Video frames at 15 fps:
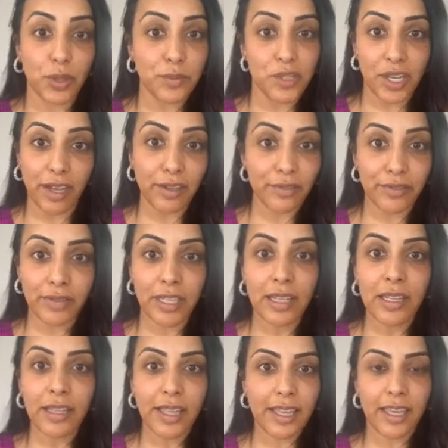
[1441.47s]
shelf.
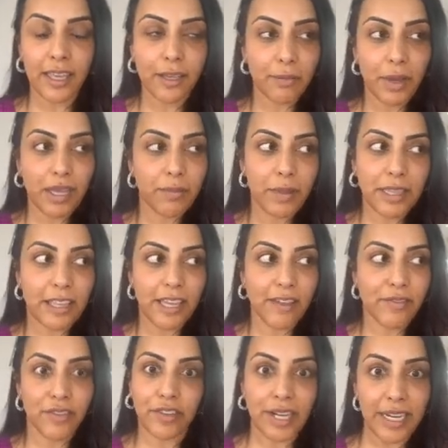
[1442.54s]
Like, it might have been there
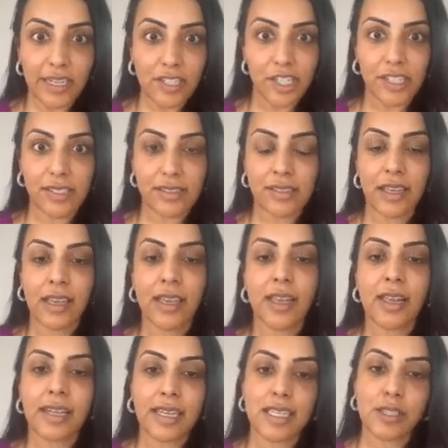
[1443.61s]
for ages.
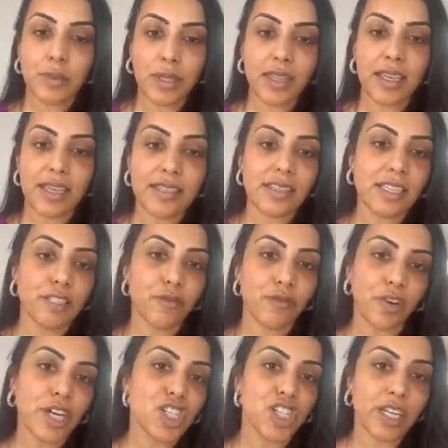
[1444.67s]
At least with this, it's
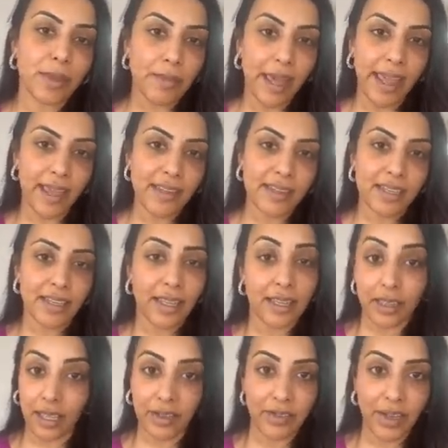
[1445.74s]
freshly made in
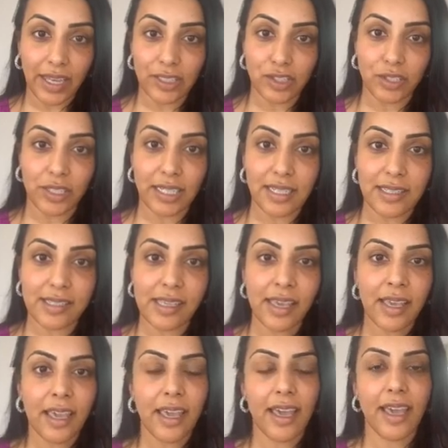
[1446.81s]
their factories.
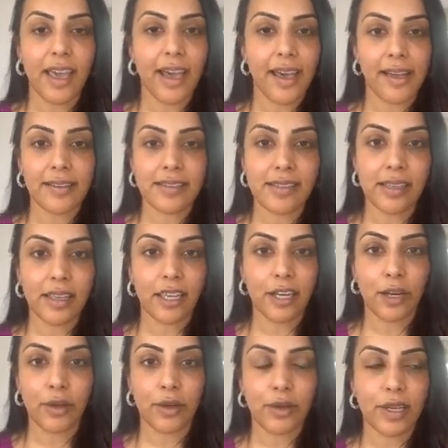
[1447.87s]
It has, you
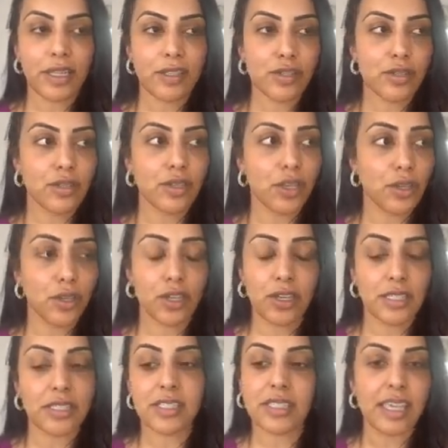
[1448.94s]
know, you can
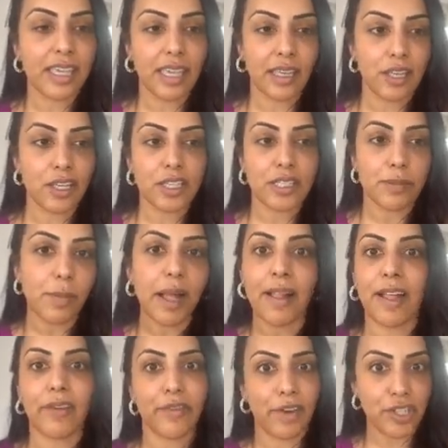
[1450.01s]
smell
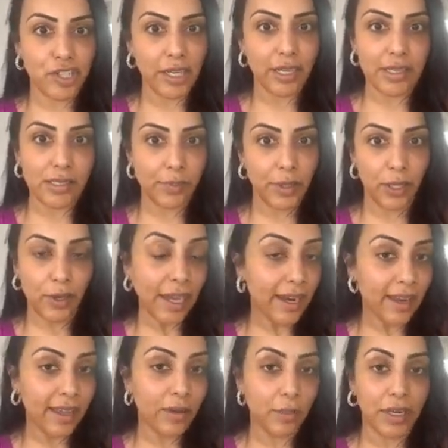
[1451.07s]
how fresh it is when you get
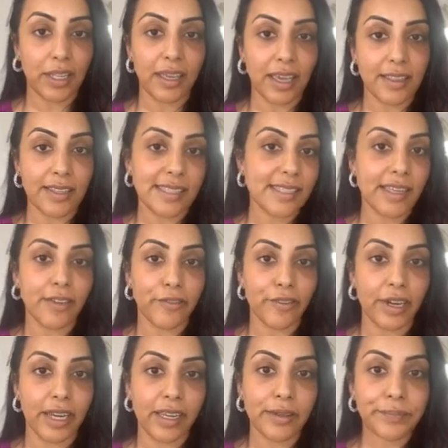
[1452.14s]
it, when you get the
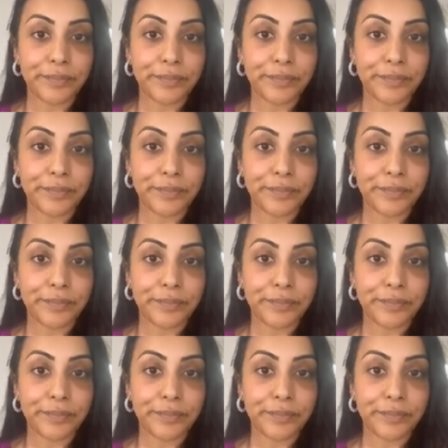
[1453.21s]
delivery.